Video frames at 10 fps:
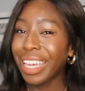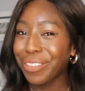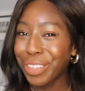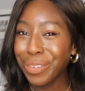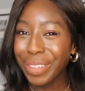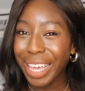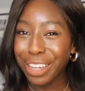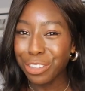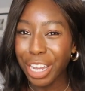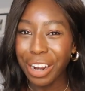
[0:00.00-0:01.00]
If you would
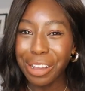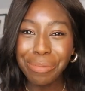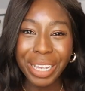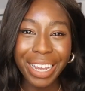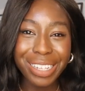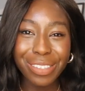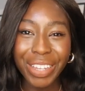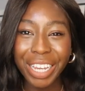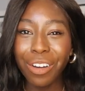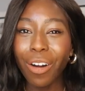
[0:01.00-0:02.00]
like a shout out in my next video,